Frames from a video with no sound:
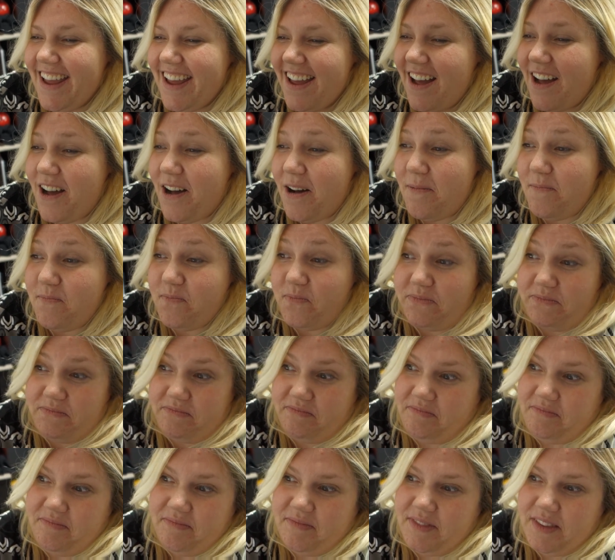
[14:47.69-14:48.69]
um,
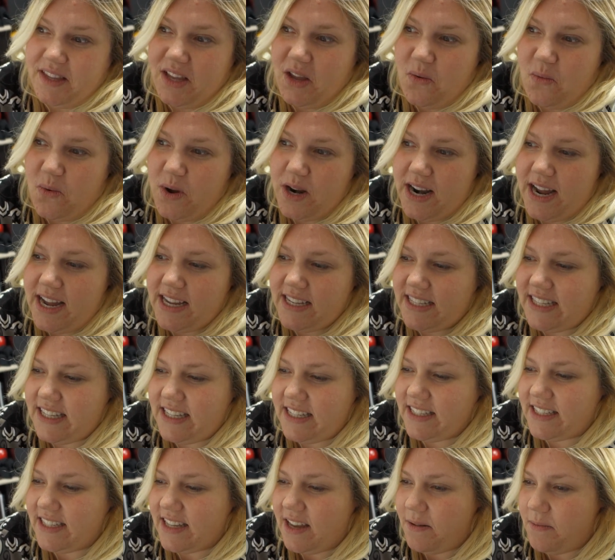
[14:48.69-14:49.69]
when I
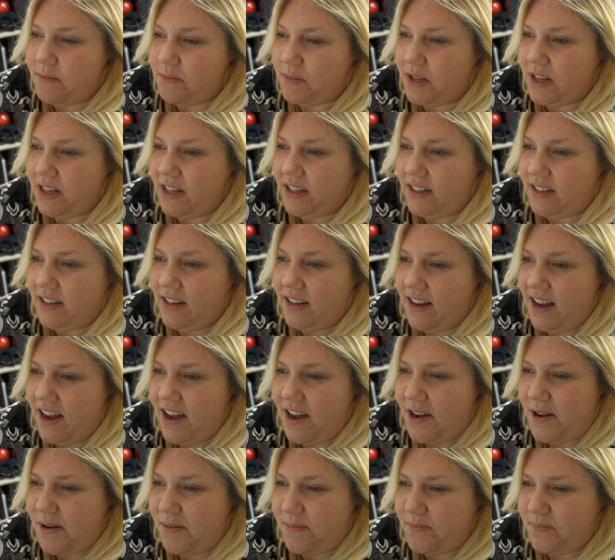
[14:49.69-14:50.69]
see something in,
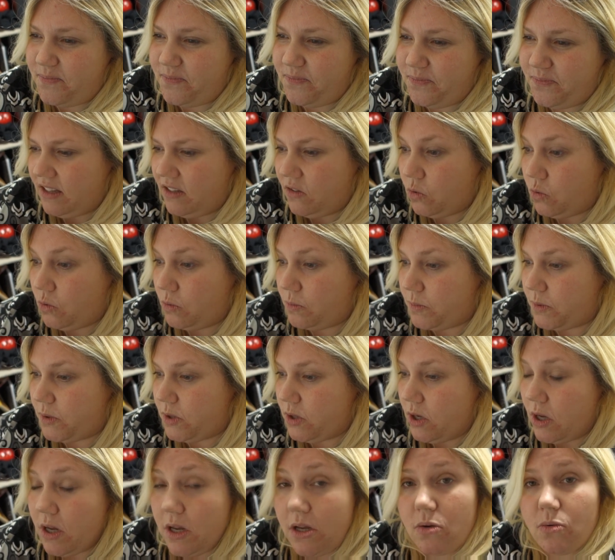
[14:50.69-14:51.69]
um,
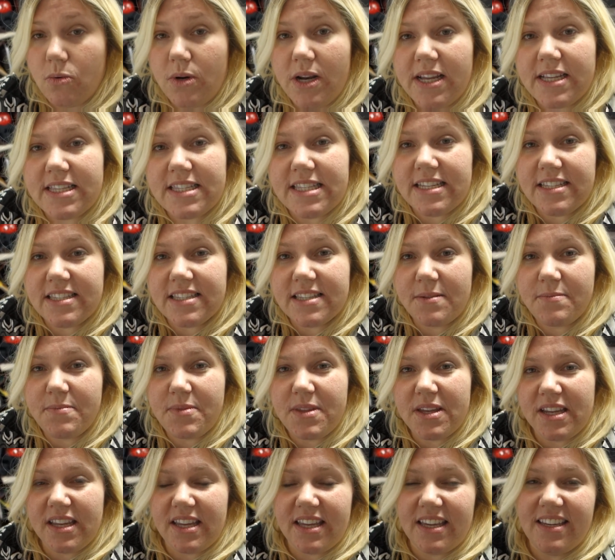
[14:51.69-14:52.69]
oops, when I see
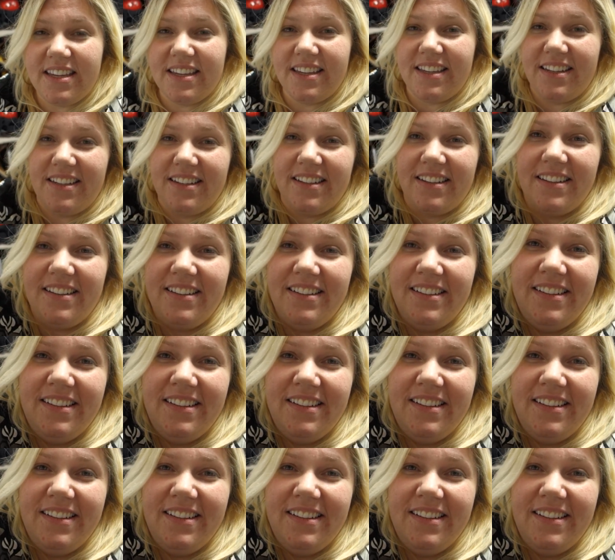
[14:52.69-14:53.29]
something in